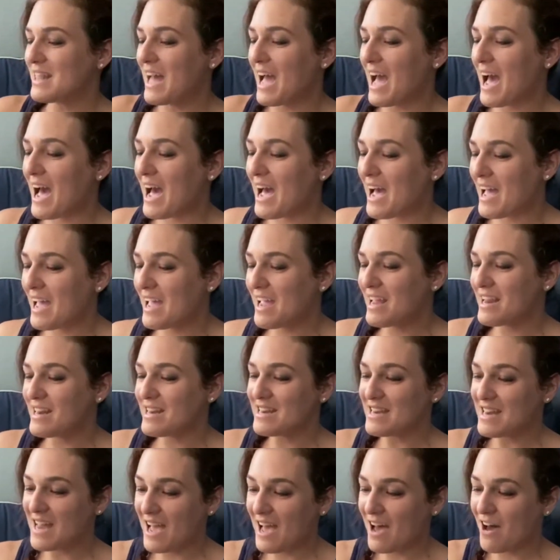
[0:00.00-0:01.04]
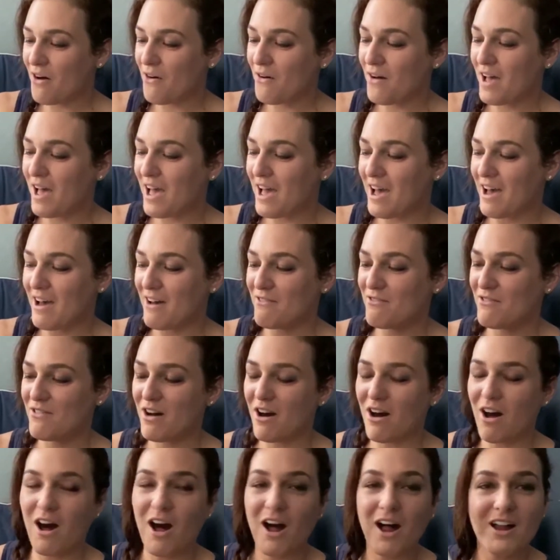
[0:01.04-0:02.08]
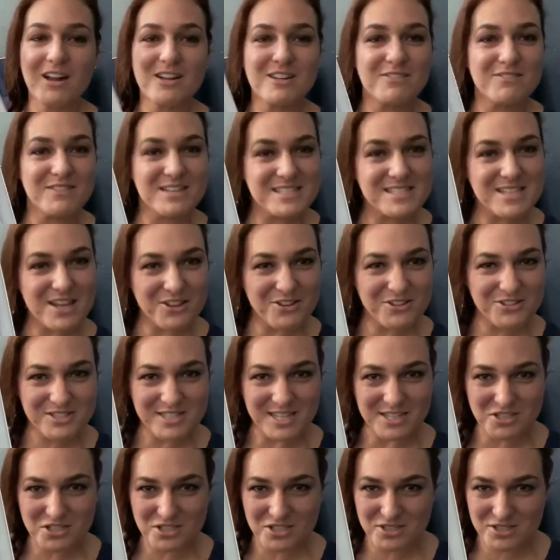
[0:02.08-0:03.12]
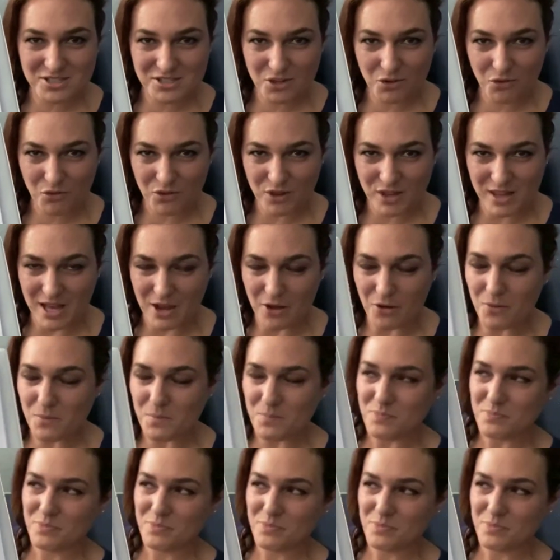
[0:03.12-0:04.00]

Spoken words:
I now have all of these other sections to fill out.